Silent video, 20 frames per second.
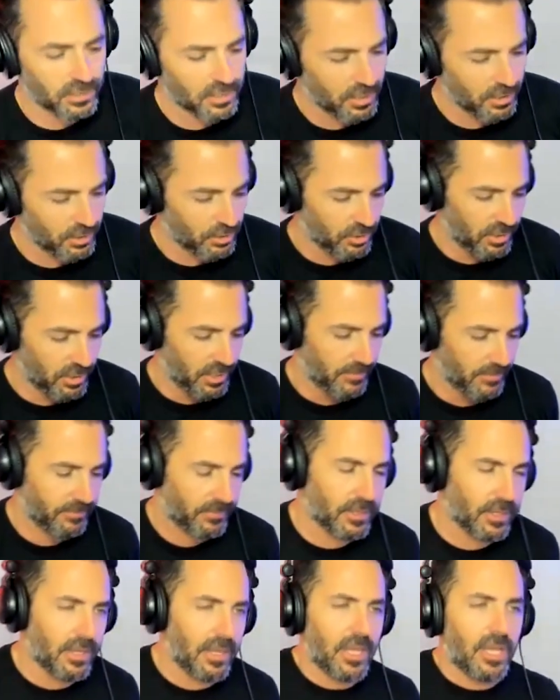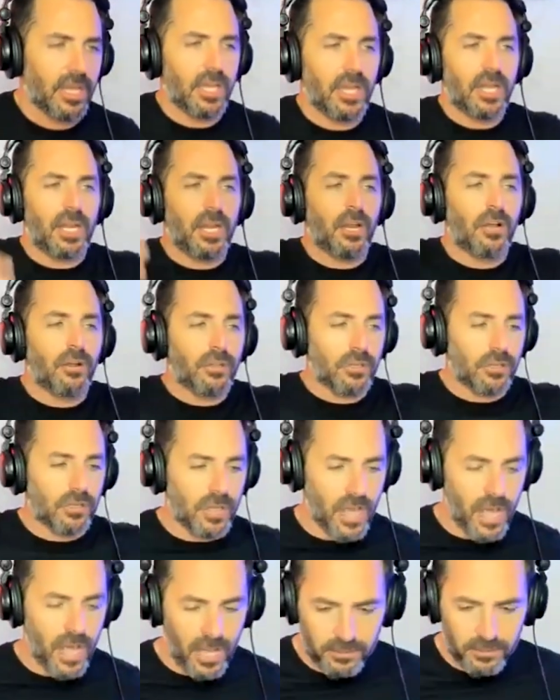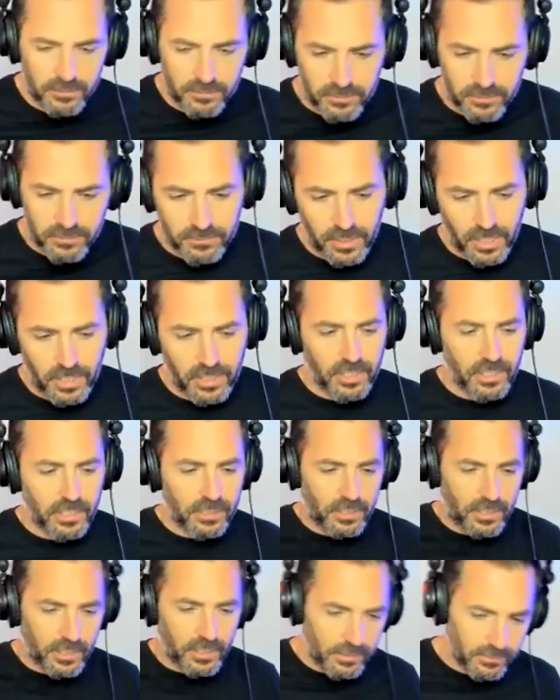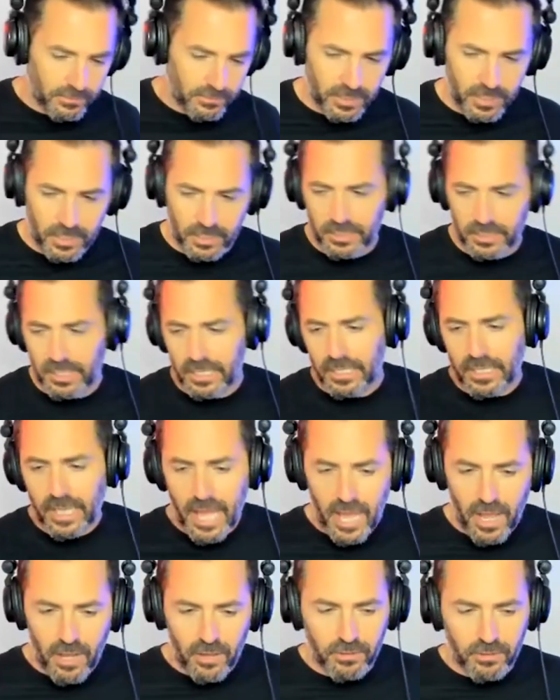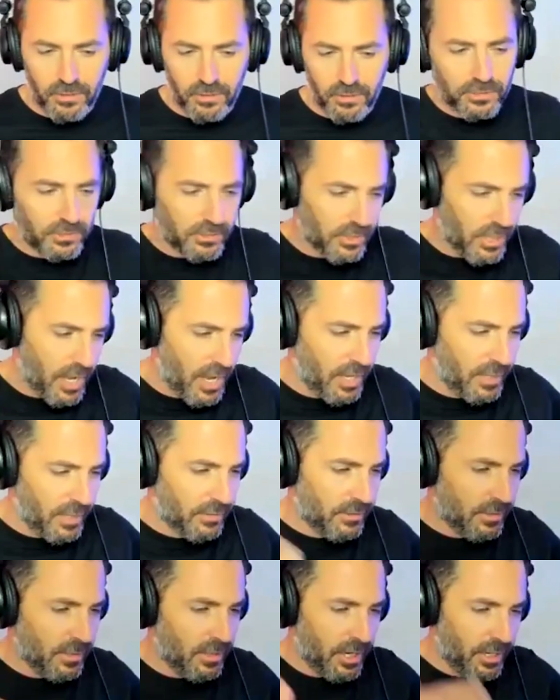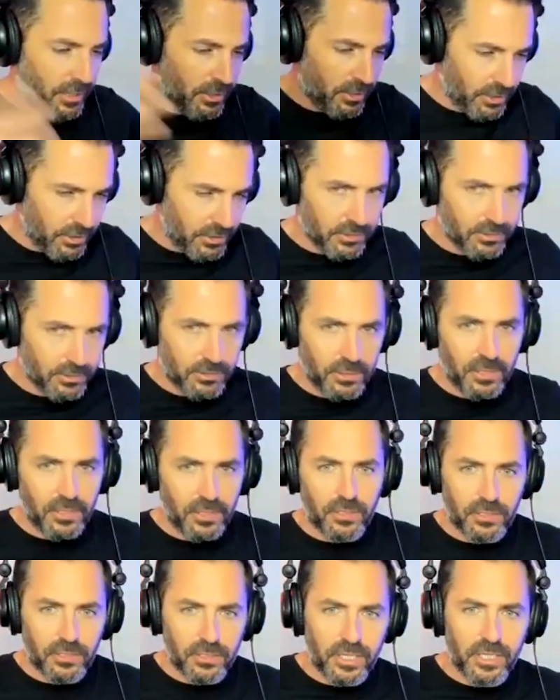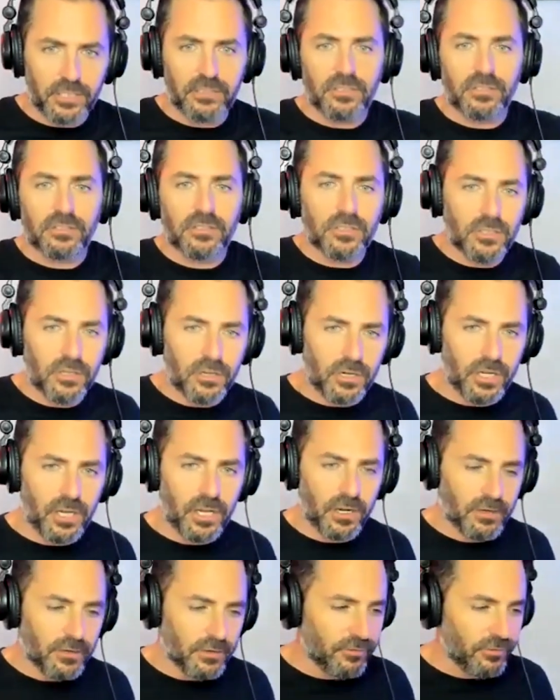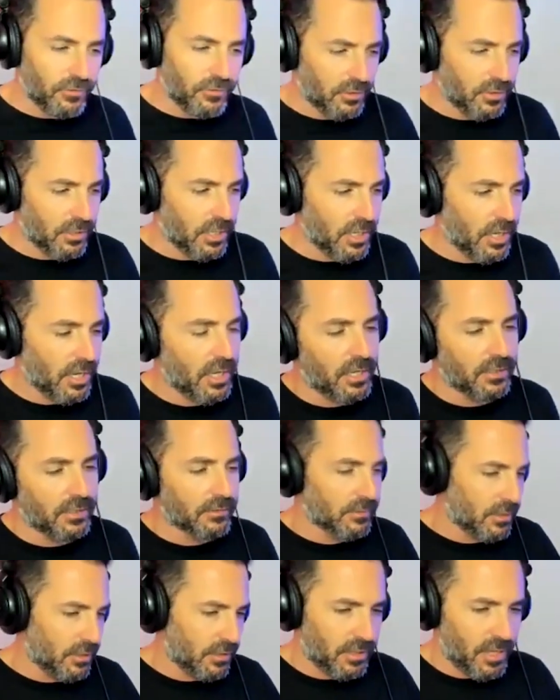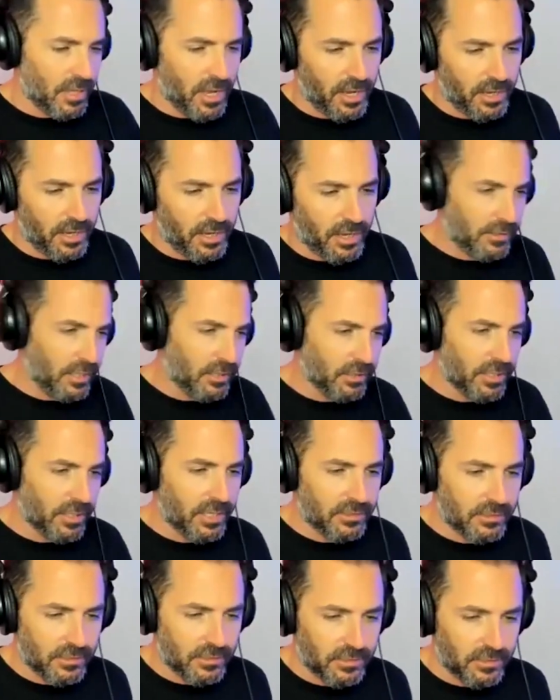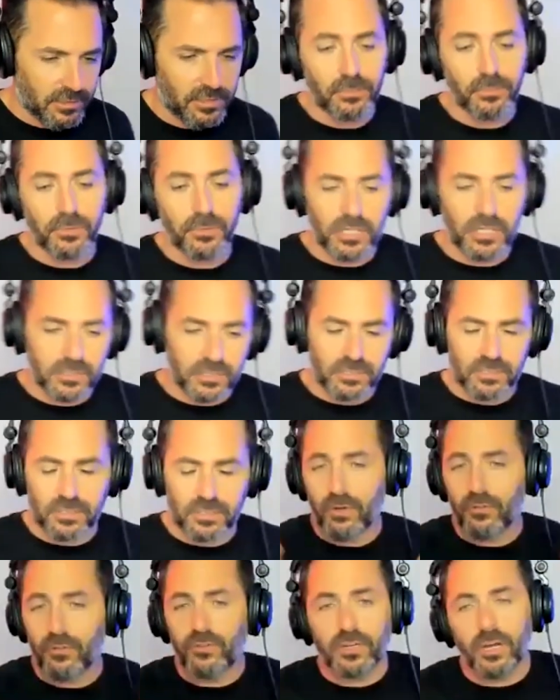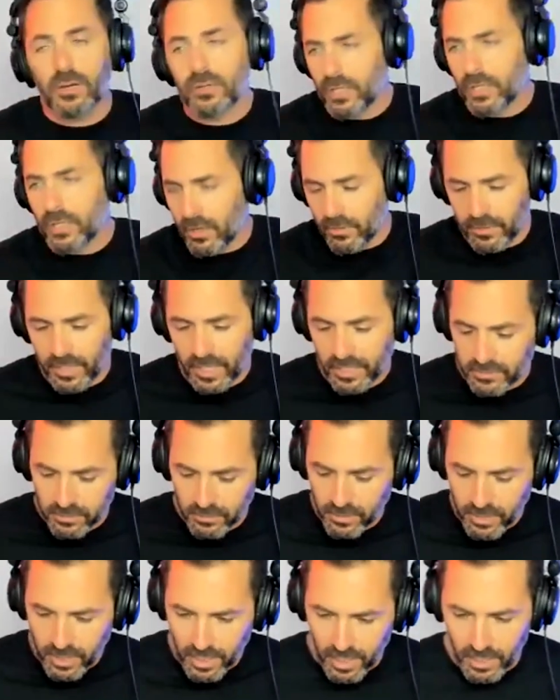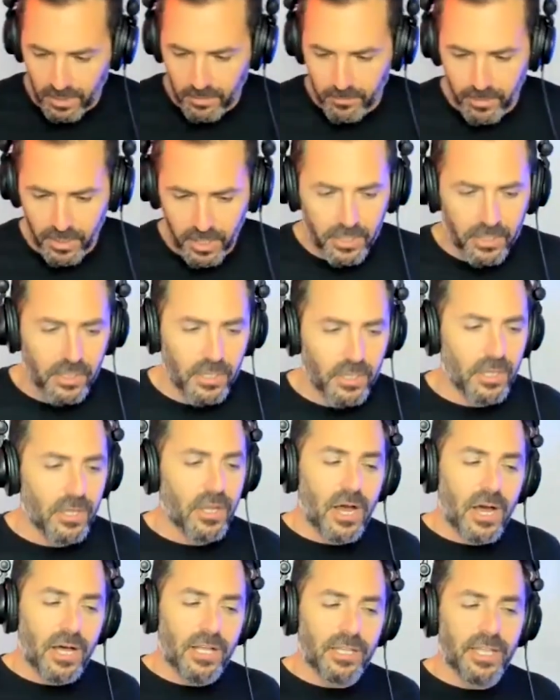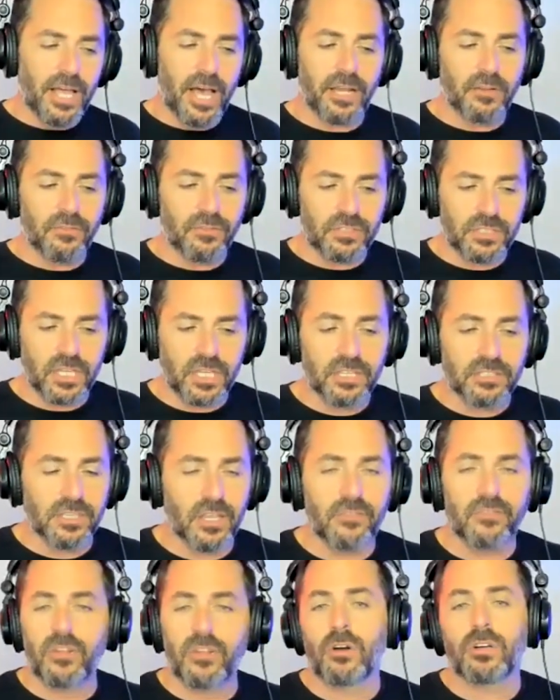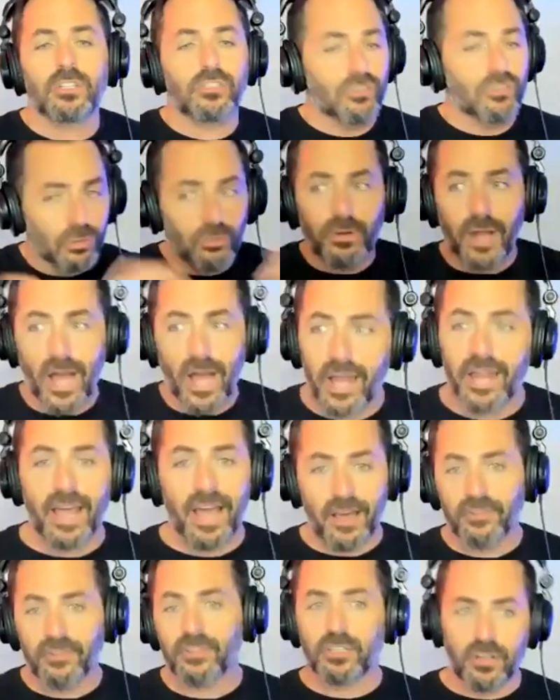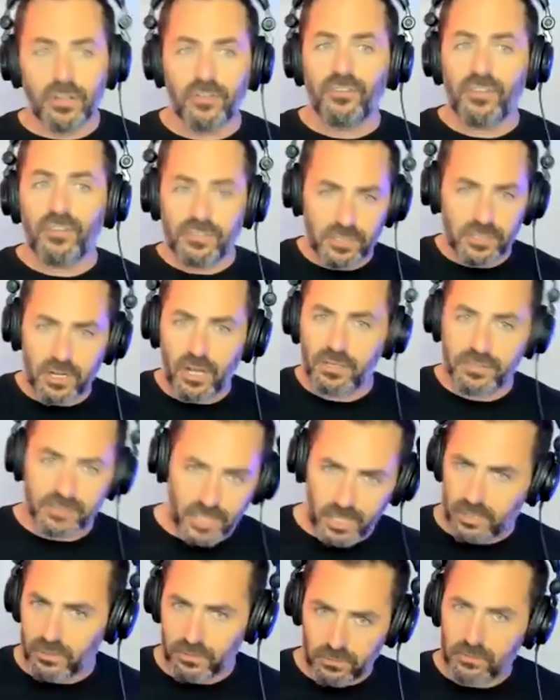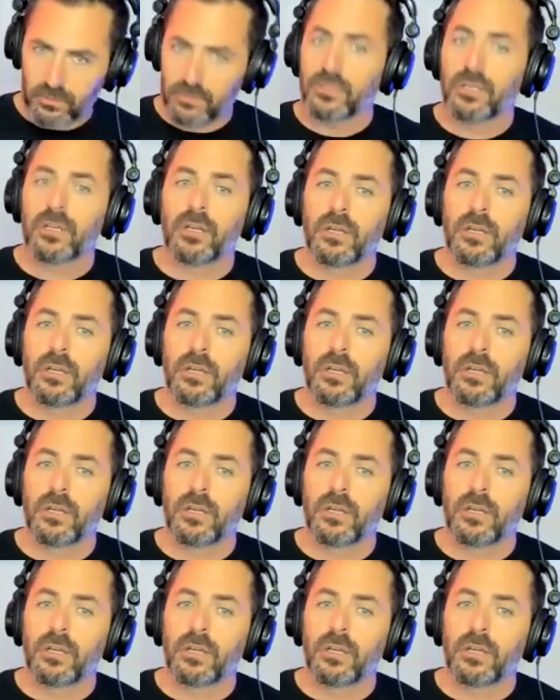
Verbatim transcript: the country, and I know you're not technically legally allowed because you're not you know i know you're you're a licensed attorney here in florida and you're not you know licensed in other places so if you don't know that's okay but a lot of states i've noticed do not have attorney fees and cost statutes